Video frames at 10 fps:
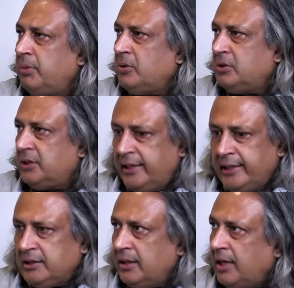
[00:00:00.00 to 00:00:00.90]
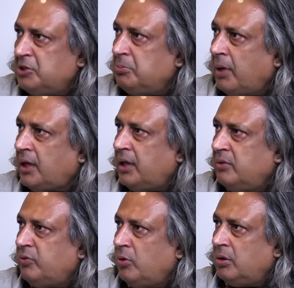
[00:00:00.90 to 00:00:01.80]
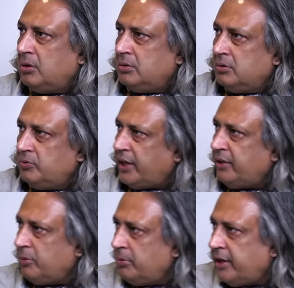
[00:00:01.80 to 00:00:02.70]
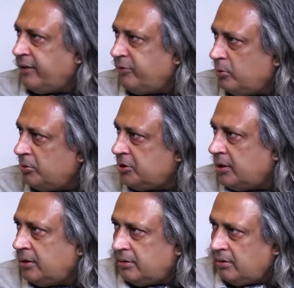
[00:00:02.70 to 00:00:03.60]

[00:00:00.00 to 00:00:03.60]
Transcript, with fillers: because India is a large market for right from dry fruits and